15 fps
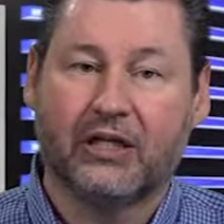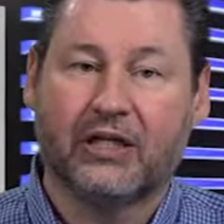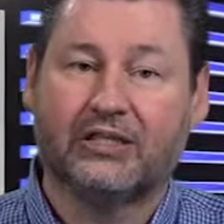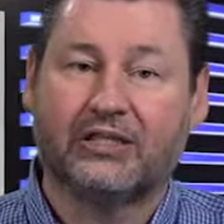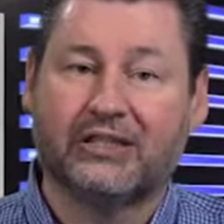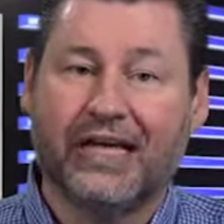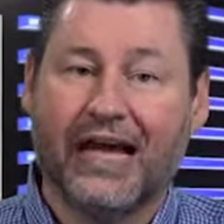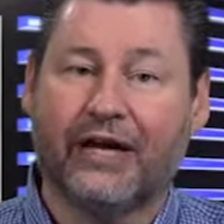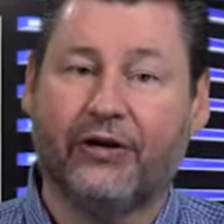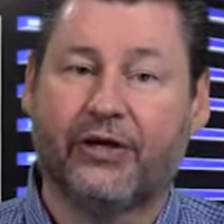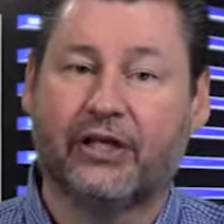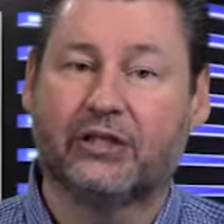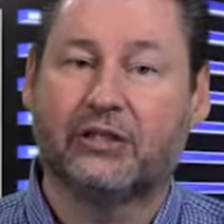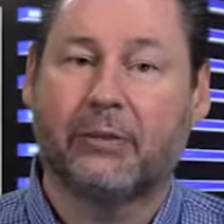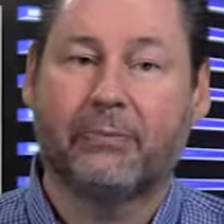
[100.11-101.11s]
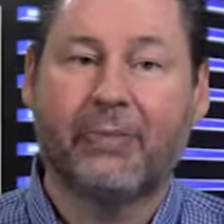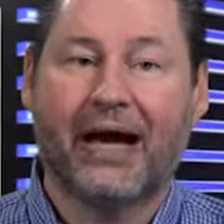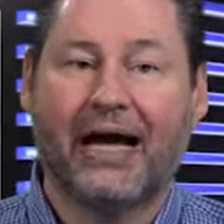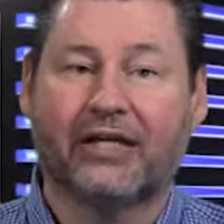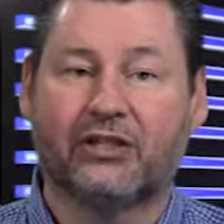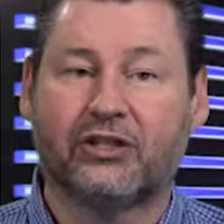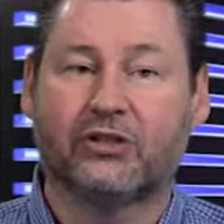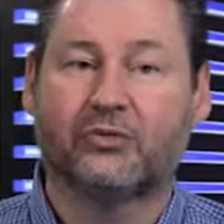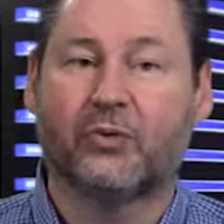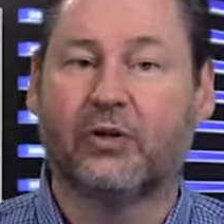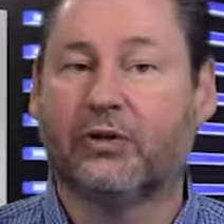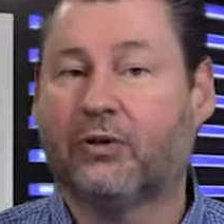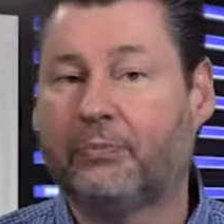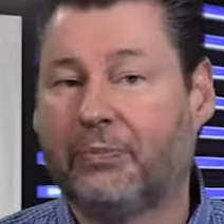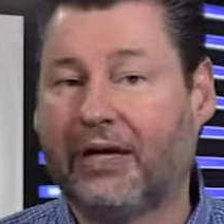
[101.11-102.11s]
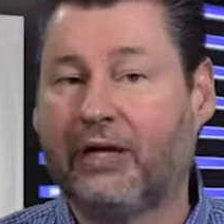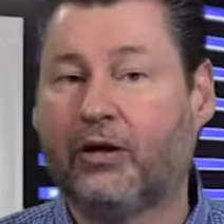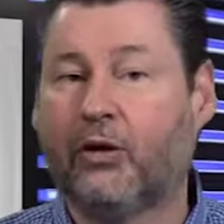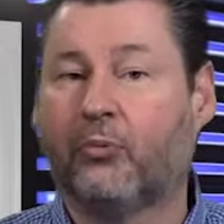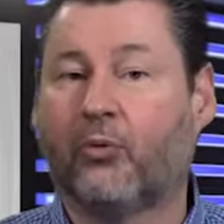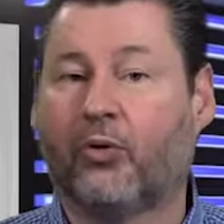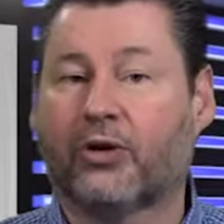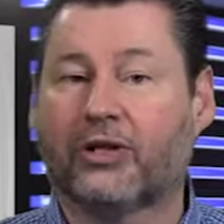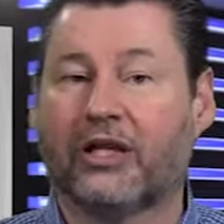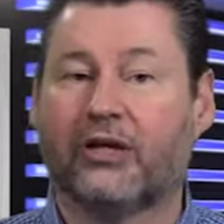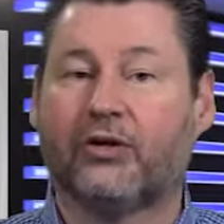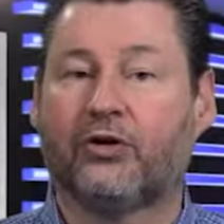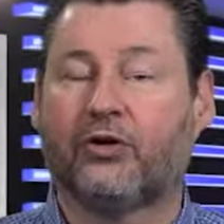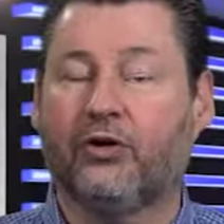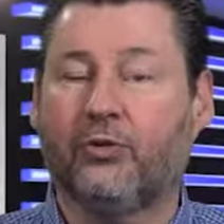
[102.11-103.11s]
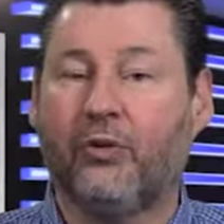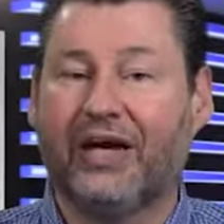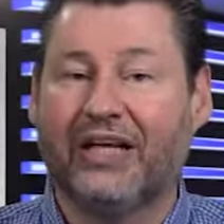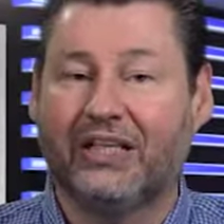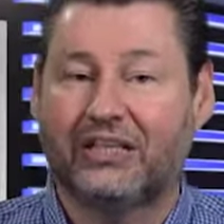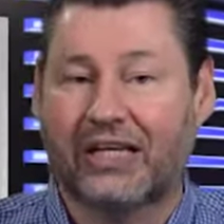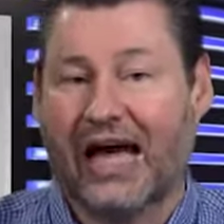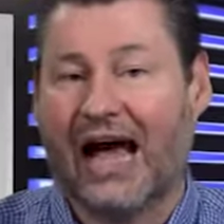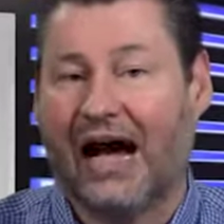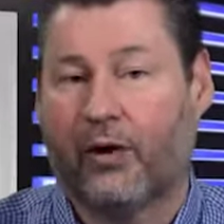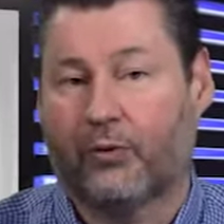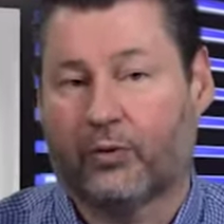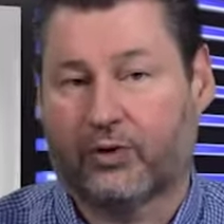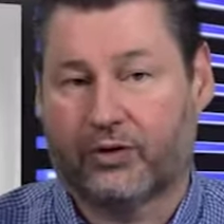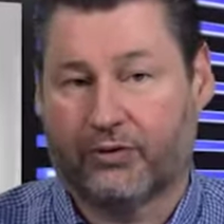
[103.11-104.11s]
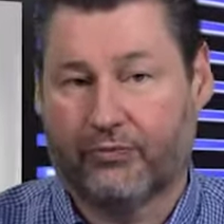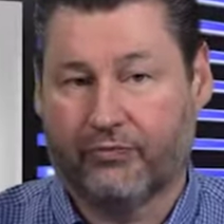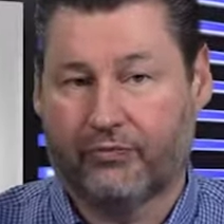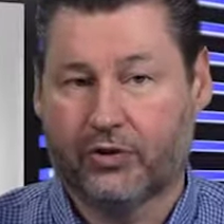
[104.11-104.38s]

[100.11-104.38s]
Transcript: The standard is patches will be no more than 2 weeks out.